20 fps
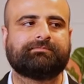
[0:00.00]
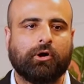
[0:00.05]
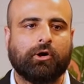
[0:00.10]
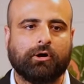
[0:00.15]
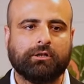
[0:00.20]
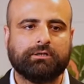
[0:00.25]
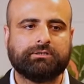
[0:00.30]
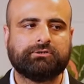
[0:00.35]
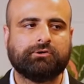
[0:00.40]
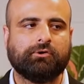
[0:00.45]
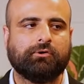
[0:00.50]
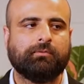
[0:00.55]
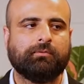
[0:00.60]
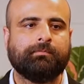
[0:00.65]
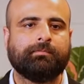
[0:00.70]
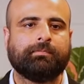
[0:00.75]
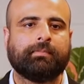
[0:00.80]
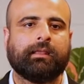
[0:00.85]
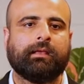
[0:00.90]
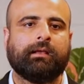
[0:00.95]
Also,
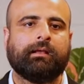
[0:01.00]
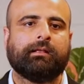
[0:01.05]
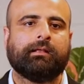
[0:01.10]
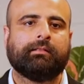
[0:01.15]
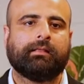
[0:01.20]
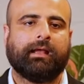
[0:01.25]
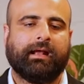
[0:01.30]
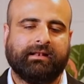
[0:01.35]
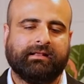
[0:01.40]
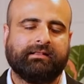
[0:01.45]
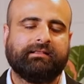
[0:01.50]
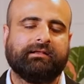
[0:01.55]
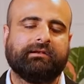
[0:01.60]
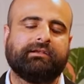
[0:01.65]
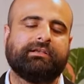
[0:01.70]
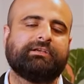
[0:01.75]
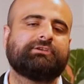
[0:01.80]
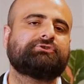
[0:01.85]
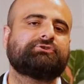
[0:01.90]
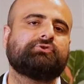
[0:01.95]
another
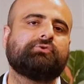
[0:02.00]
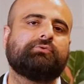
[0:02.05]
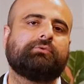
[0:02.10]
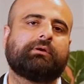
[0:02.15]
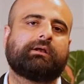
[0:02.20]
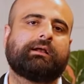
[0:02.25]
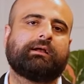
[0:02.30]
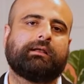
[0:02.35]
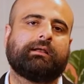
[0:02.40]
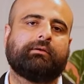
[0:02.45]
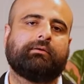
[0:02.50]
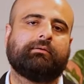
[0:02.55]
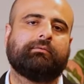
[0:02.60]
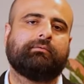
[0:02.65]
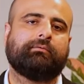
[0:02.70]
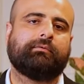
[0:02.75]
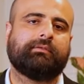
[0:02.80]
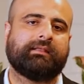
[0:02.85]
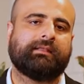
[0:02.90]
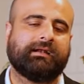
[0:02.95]
issue
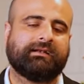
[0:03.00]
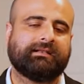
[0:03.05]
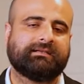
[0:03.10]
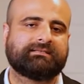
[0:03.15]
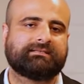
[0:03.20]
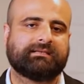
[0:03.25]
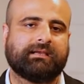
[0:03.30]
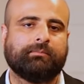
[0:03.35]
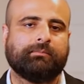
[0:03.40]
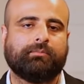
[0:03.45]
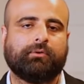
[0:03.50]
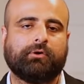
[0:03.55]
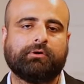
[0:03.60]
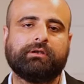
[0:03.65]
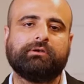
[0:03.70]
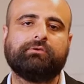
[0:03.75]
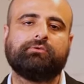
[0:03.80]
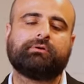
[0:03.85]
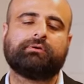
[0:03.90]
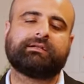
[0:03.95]
that is
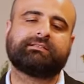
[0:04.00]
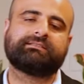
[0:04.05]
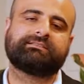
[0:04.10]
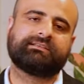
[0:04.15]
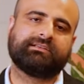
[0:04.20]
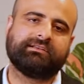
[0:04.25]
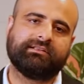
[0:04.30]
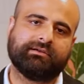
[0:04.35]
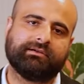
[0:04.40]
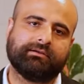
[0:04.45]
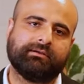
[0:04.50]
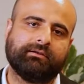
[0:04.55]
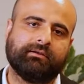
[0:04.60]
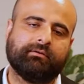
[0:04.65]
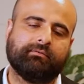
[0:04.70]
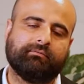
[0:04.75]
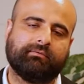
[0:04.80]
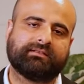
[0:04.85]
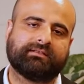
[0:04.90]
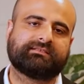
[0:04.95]
important to consider
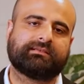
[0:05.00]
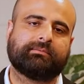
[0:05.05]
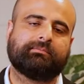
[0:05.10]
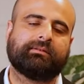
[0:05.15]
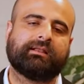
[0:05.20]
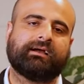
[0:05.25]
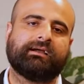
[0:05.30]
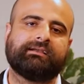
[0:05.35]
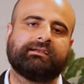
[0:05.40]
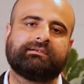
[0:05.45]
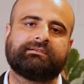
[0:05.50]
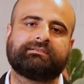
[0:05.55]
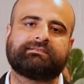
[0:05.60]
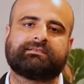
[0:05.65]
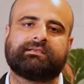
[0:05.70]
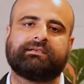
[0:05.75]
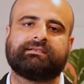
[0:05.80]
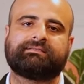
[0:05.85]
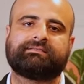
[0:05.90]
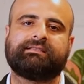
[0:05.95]
with suppliers
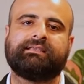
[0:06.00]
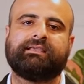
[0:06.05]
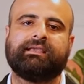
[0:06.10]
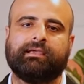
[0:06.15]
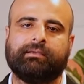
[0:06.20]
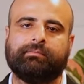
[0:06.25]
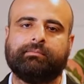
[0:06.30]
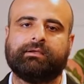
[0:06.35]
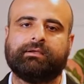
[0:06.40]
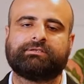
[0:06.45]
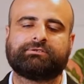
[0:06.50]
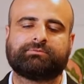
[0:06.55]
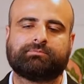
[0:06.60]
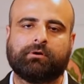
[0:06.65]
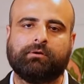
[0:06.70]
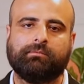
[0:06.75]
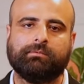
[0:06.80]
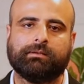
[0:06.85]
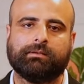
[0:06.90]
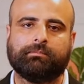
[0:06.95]
is the image
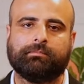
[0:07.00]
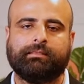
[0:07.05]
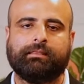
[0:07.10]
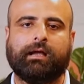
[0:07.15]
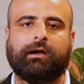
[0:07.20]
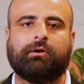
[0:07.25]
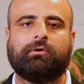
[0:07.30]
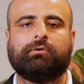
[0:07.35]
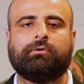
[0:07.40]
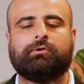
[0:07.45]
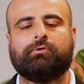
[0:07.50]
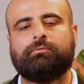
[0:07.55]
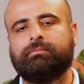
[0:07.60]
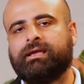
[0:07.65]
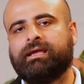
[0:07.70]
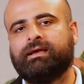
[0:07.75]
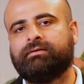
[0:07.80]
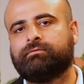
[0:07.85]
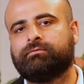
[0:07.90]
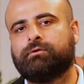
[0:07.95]
problem. Now, you may
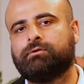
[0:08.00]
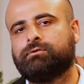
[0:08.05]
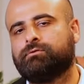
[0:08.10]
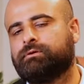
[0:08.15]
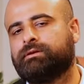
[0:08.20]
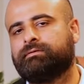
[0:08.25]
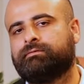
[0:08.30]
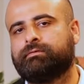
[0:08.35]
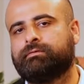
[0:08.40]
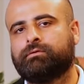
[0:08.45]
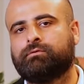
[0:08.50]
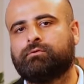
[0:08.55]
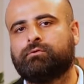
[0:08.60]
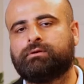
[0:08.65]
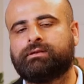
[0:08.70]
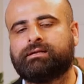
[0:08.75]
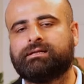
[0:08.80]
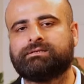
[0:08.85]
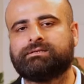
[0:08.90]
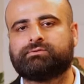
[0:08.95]
have gone to different
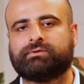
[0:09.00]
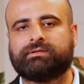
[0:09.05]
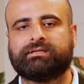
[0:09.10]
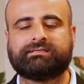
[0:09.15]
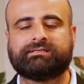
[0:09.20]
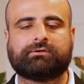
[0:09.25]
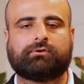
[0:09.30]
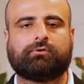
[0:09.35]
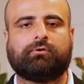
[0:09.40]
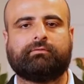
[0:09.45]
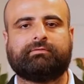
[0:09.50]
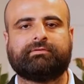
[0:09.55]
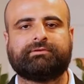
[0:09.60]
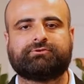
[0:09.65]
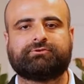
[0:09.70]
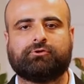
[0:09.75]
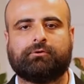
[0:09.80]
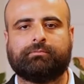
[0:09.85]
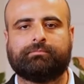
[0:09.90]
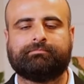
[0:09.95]
hotels where there's a coffee
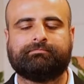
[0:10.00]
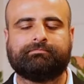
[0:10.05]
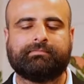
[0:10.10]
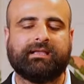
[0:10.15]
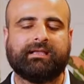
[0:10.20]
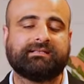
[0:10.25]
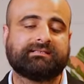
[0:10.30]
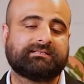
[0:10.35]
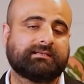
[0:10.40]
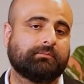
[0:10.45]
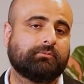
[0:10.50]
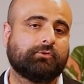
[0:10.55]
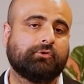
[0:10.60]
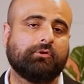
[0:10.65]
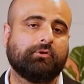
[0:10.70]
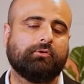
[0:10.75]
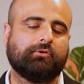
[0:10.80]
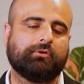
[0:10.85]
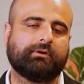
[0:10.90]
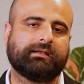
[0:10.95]
shop. In some
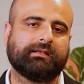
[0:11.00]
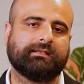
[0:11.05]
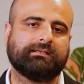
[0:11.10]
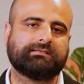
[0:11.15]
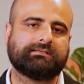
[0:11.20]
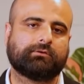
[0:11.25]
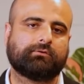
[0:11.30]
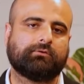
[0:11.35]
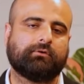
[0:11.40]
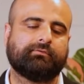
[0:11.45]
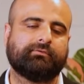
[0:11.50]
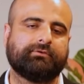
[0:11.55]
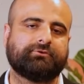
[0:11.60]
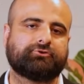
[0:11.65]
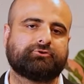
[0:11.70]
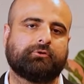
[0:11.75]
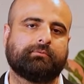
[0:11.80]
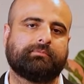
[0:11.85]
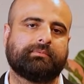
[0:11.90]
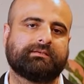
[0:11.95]
good hotels, the coffee
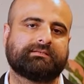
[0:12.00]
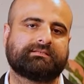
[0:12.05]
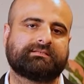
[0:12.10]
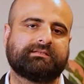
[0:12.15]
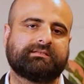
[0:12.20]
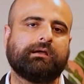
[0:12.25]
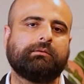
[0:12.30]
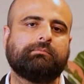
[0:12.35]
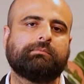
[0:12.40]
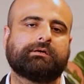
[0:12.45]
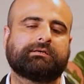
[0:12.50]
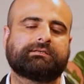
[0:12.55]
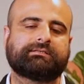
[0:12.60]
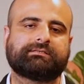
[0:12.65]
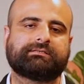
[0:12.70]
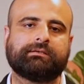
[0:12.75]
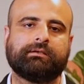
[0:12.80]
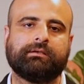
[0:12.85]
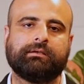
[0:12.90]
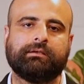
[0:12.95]
shop is
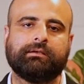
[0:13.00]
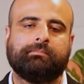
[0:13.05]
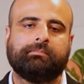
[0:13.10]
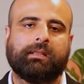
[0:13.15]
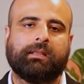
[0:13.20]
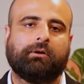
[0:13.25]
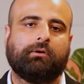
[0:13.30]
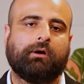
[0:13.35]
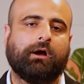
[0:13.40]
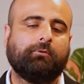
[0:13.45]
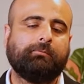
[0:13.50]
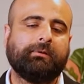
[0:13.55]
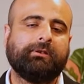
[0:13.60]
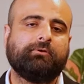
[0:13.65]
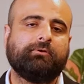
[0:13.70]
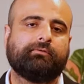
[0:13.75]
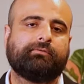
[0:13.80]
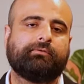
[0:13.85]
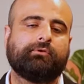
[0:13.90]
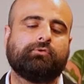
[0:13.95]
Starbucks. Now, how many
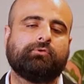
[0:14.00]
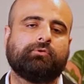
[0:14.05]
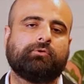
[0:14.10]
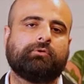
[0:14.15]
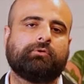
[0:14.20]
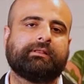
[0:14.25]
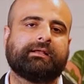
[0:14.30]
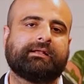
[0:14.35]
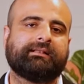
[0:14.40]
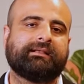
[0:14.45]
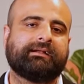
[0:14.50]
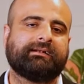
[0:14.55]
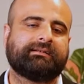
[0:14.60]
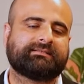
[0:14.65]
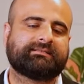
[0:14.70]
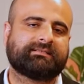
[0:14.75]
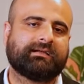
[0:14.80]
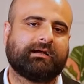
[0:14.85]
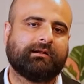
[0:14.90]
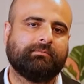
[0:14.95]
of you know that
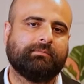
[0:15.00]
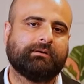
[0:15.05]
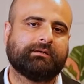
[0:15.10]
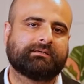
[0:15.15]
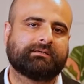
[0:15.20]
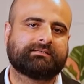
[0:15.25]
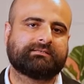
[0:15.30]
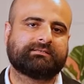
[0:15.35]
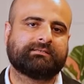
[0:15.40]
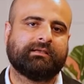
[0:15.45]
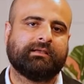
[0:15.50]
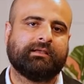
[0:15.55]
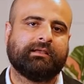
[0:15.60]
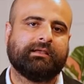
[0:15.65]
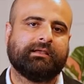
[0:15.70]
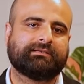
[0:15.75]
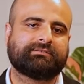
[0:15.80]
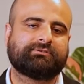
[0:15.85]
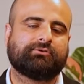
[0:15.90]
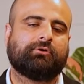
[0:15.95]
Starbucks
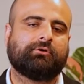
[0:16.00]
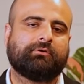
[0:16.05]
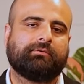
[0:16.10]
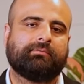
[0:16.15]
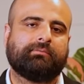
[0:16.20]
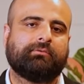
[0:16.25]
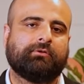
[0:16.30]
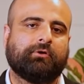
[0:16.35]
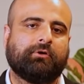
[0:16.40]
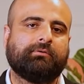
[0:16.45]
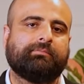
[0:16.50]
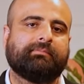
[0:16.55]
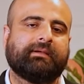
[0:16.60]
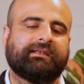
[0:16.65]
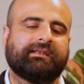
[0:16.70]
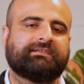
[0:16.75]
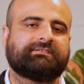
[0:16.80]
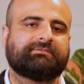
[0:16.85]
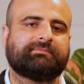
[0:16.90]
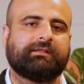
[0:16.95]
is not
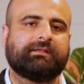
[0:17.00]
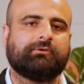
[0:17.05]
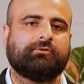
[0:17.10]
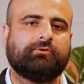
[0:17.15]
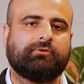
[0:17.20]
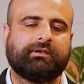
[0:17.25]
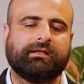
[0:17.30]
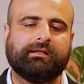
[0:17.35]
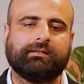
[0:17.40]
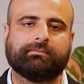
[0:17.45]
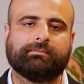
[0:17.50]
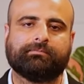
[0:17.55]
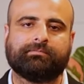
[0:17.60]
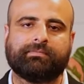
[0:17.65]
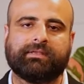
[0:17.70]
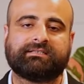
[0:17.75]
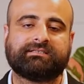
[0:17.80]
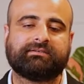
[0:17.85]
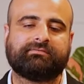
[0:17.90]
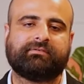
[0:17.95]
managed by the hotel?
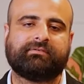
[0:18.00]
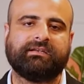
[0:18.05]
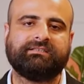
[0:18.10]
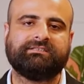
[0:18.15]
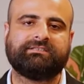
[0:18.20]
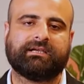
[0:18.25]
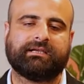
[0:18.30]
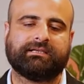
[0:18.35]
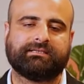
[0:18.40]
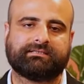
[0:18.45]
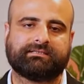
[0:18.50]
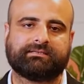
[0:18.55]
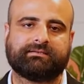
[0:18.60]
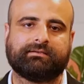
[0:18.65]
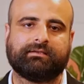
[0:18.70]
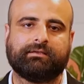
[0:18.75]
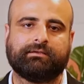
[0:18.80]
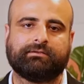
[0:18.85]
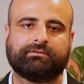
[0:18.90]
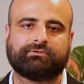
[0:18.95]
It's a franchise.
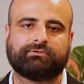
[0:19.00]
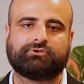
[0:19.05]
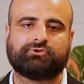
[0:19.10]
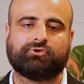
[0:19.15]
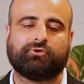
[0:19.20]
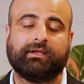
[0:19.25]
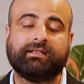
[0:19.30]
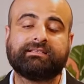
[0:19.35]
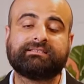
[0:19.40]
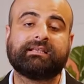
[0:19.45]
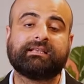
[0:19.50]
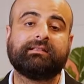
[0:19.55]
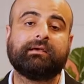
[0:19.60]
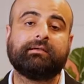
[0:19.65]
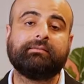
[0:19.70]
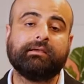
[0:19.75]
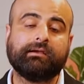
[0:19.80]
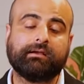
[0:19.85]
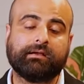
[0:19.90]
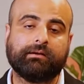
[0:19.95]
So it's
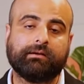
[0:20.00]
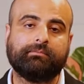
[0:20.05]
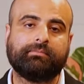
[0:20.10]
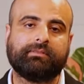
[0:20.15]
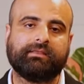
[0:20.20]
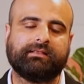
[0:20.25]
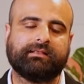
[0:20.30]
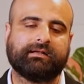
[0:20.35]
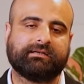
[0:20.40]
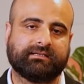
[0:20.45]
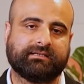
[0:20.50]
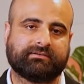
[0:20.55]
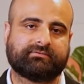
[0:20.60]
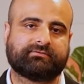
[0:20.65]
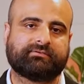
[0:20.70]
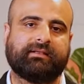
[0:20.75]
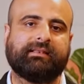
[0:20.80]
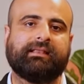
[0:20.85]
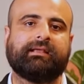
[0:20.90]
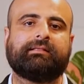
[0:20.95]
another company that
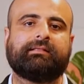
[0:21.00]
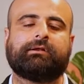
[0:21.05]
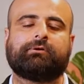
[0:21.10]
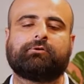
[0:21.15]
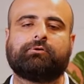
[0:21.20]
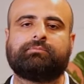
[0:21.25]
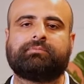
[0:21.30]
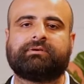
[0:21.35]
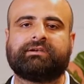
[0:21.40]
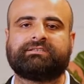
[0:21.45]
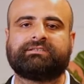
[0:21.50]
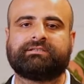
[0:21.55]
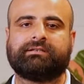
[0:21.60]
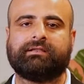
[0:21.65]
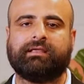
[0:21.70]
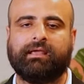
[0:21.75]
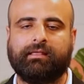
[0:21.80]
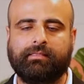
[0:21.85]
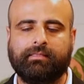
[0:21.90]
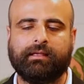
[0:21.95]
is running that operation
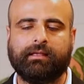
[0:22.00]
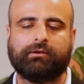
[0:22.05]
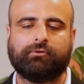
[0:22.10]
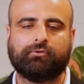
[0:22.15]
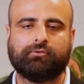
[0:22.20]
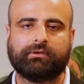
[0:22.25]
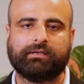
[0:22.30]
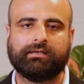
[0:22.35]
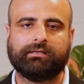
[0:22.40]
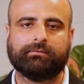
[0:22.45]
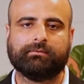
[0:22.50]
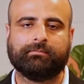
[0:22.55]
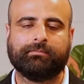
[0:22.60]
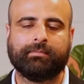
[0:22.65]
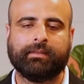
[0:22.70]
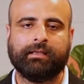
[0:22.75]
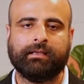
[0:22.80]
in that hotel.